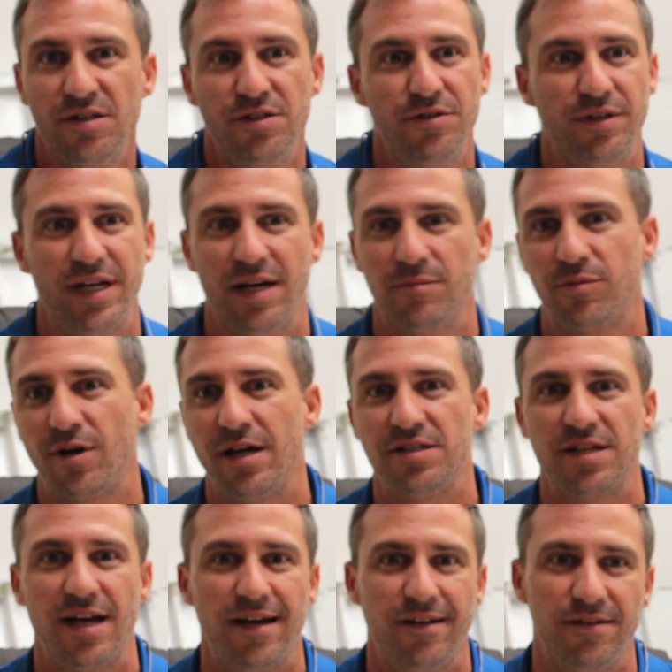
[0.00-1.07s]
You can't
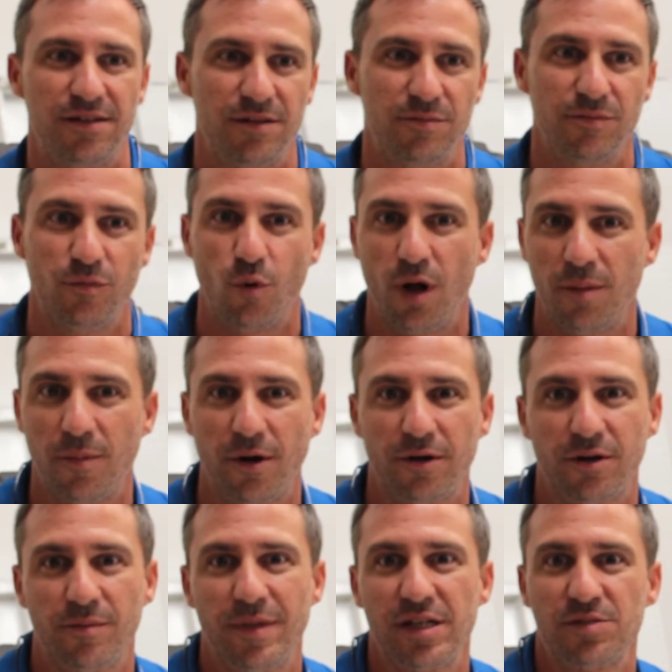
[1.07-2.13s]
price higher than Walmart
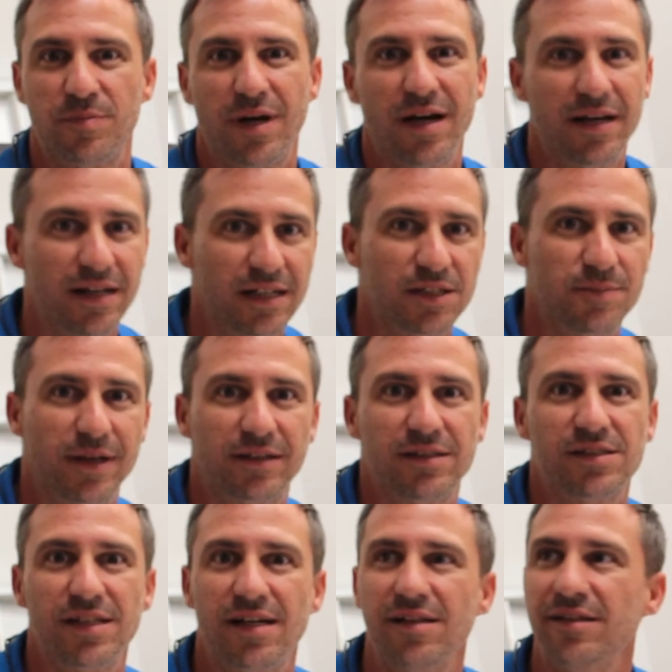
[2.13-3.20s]
or Best Buy and expect
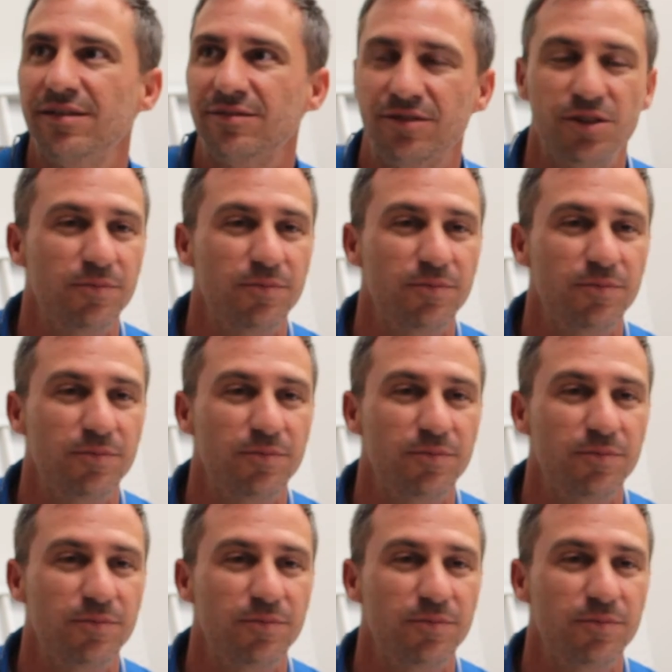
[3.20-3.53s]
to sell it.